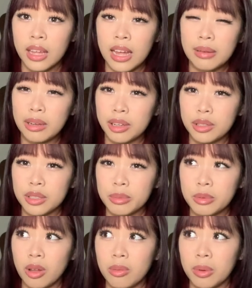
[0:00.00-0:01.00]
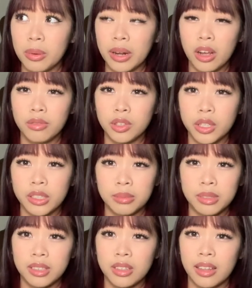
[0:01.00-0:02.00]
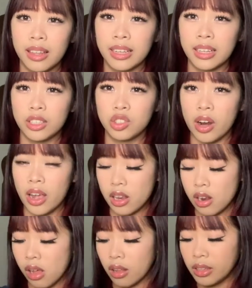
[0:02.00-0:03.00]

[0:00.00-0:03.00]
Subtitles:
I mean, not a Christmas haul, but what I got for Christmas, not like a try-on haul,